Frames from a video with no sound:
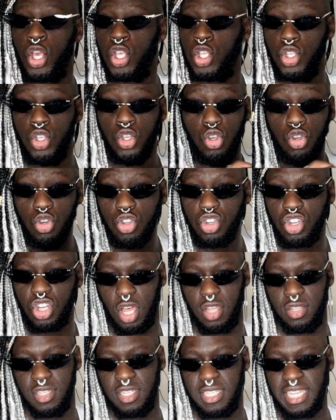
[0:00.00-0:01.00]
huge
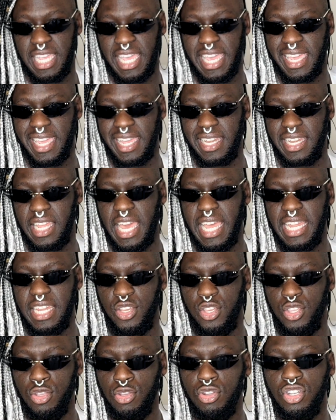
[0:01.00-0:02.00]
undertaking and a
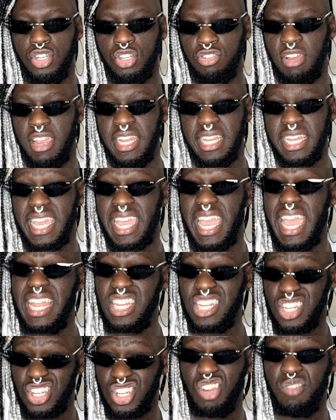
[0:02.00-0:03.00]
huge training, and
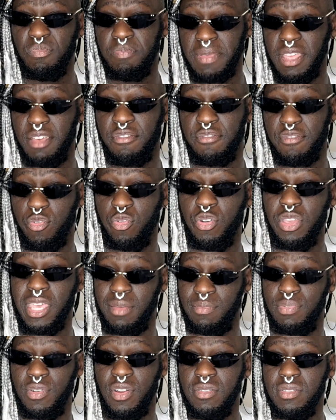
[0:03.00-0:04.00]
it should be a 4-year
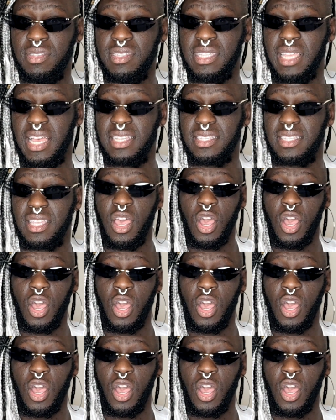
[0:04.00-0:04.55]
process,